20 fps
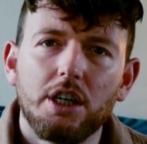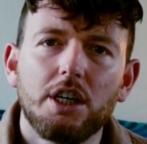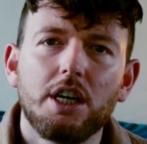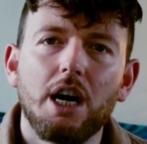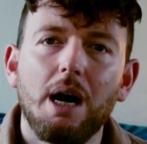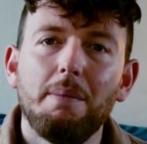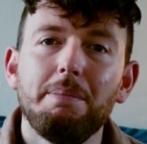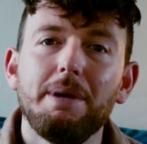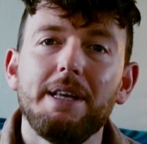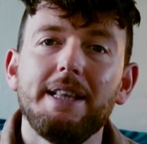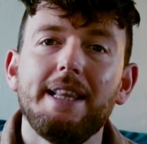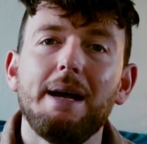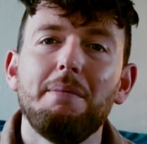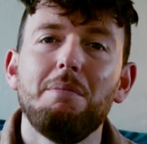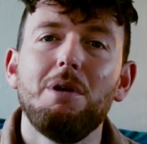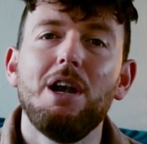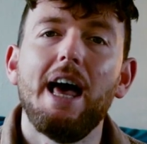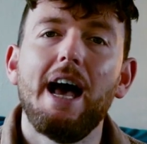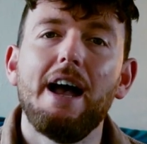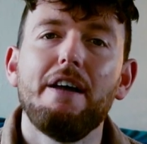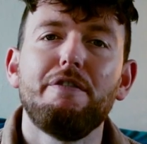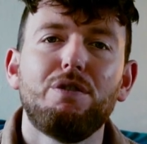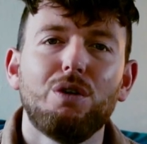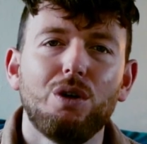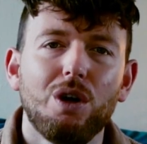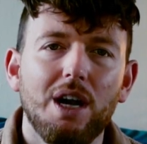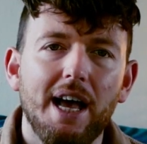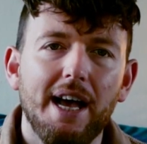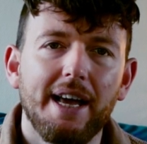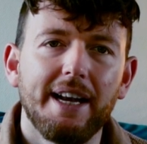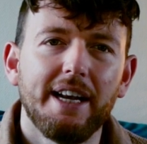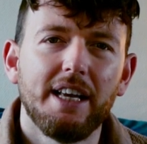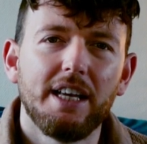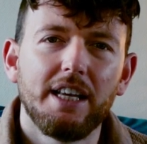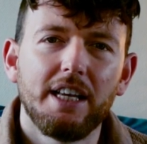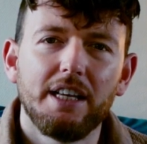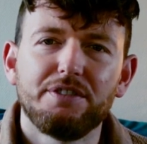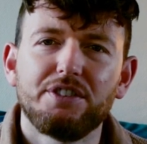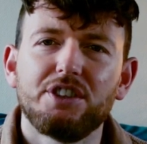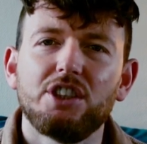Copy them line for line.
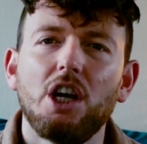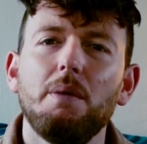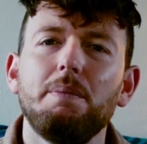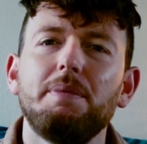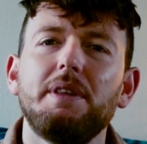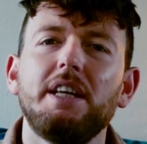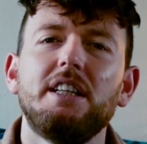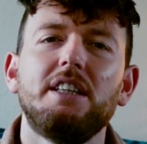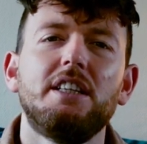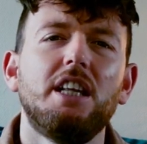If something